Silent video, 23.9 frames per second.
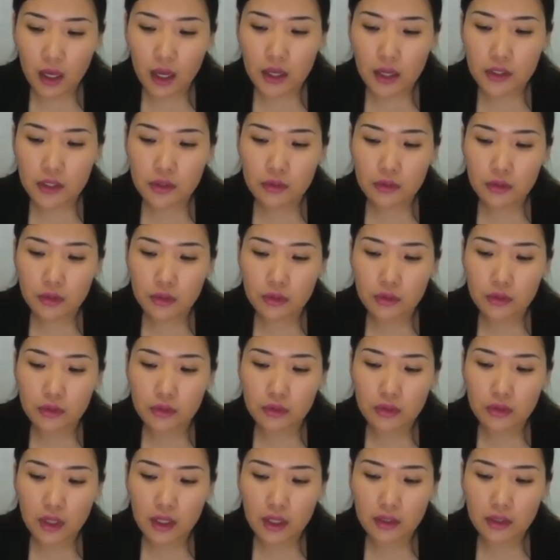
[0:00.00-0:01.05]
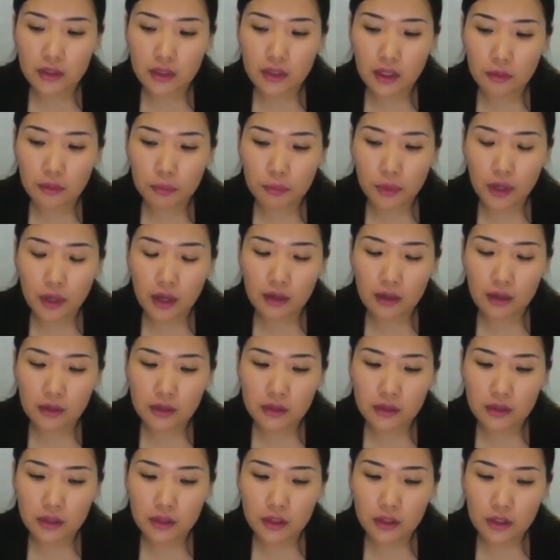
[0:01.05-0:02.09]
As you know, to run a
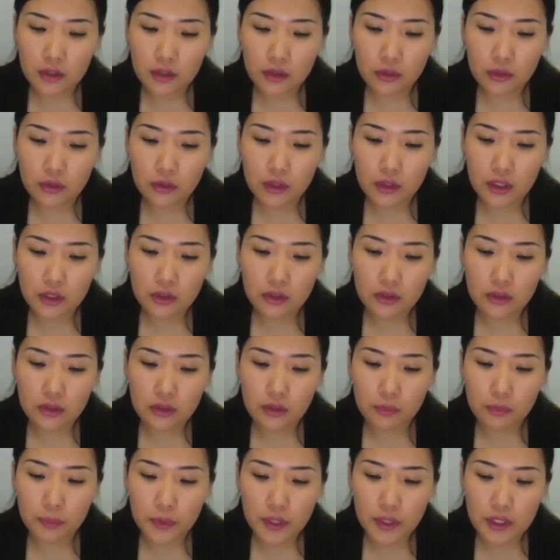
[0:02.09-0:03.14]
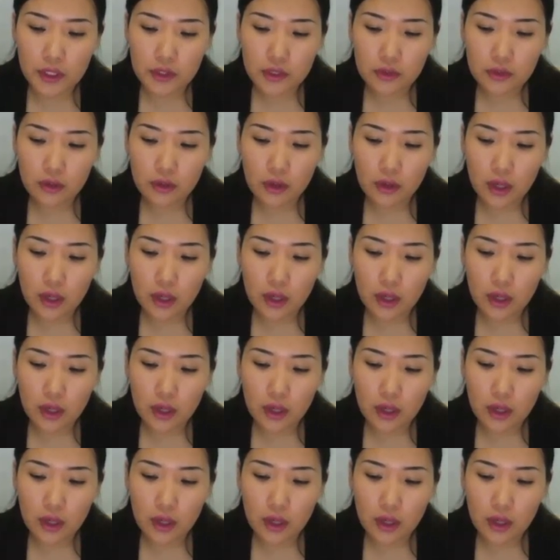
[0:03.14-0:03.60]
compiler, you can press